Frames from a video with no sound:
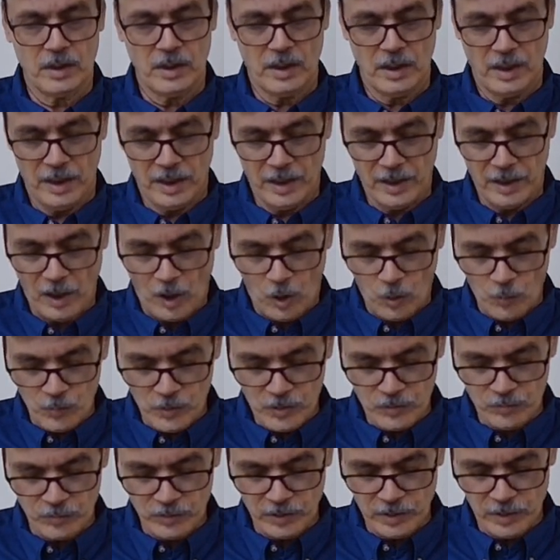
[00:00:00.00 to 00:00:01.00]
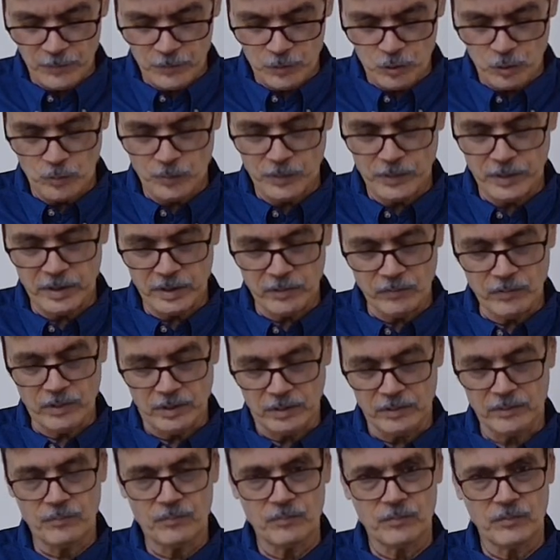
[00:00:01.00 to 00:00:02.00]
and how much freedom should be given
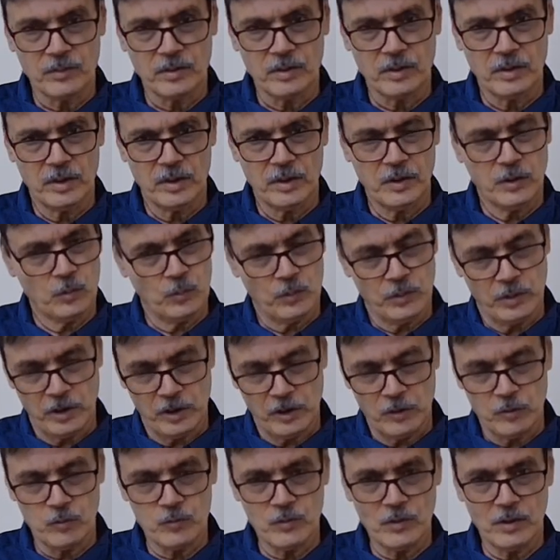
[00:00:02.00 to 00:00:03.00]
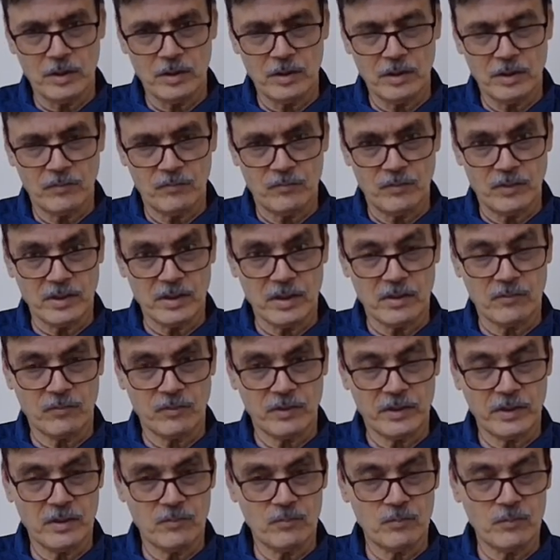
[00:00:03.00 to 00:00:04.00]
to an individual, whether
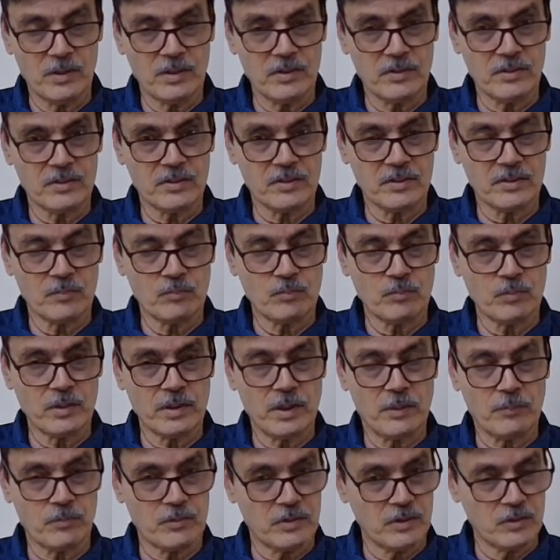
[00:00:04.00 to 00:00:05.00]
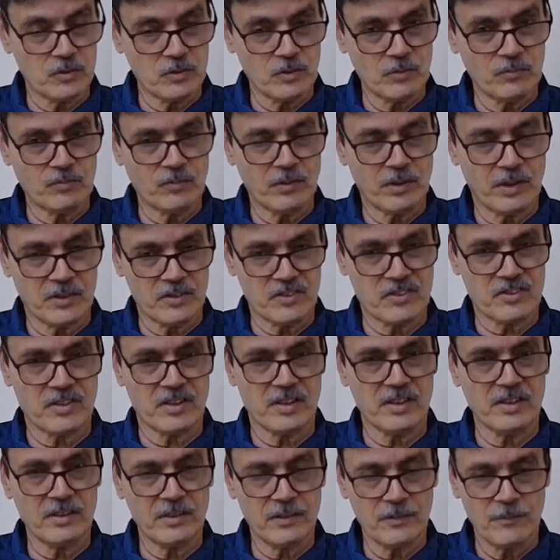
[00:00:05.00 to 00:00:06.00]
freedom means simply absence of
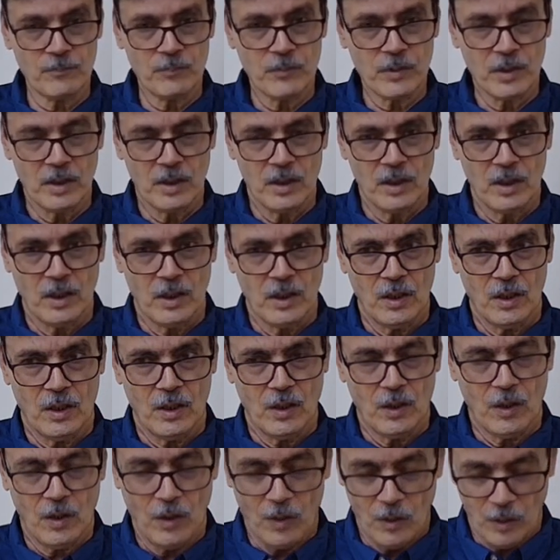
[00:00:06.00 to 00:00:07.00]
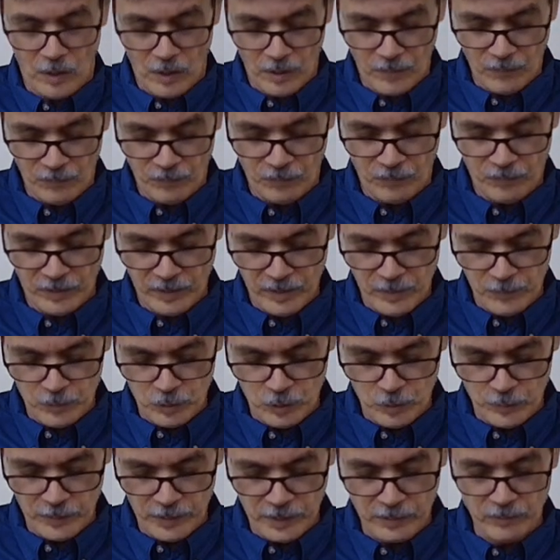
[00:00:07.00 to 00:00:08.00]
restraint or freedom
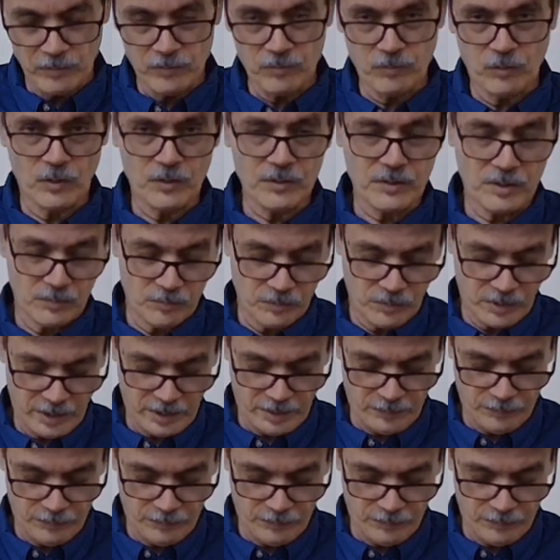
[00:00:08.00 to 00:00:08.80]
should be given for something.